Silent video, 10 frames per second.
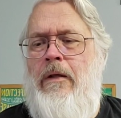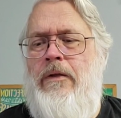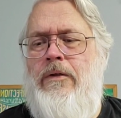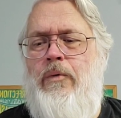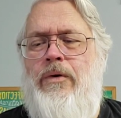
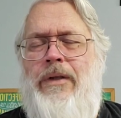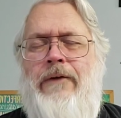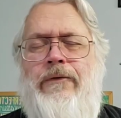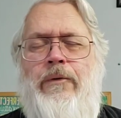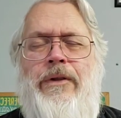So we're
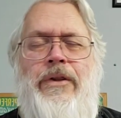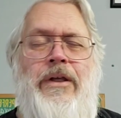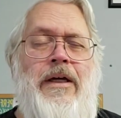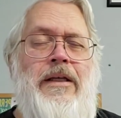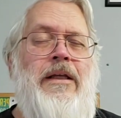left with the
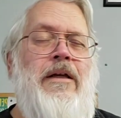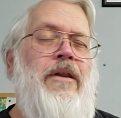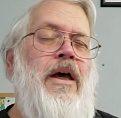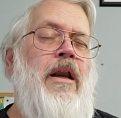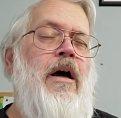idea
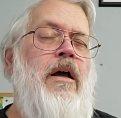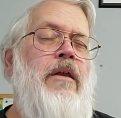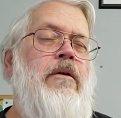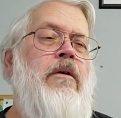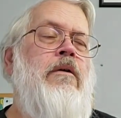that
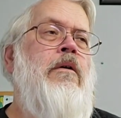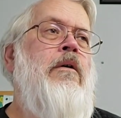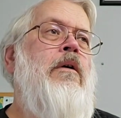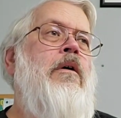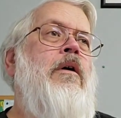either
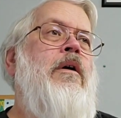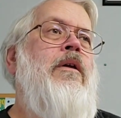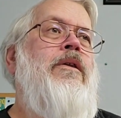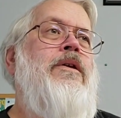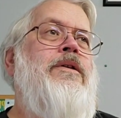
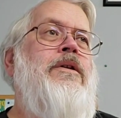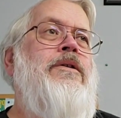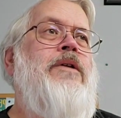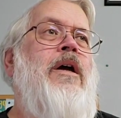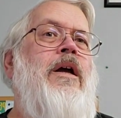this
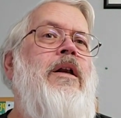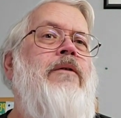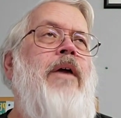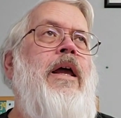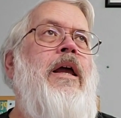is kind of
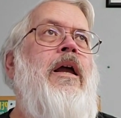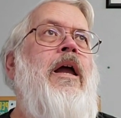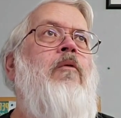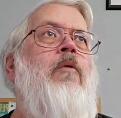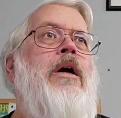a
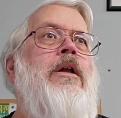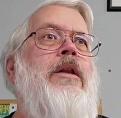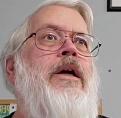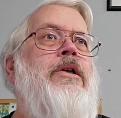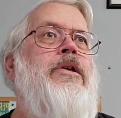
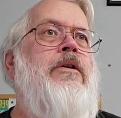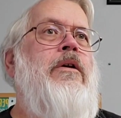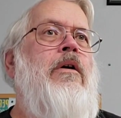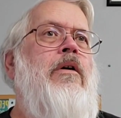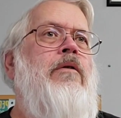recollection
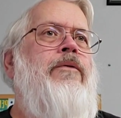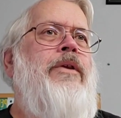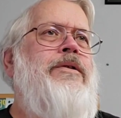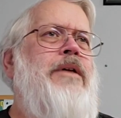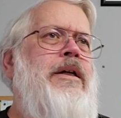of
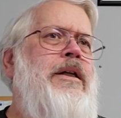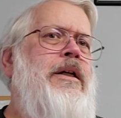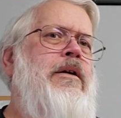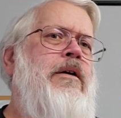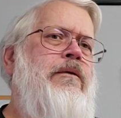this
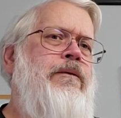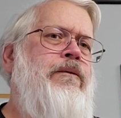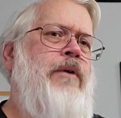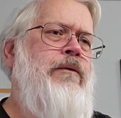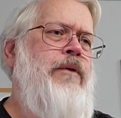idea
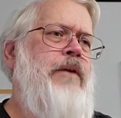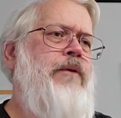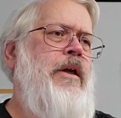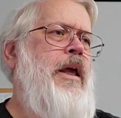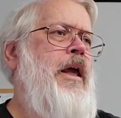of
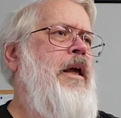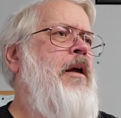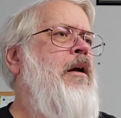giving a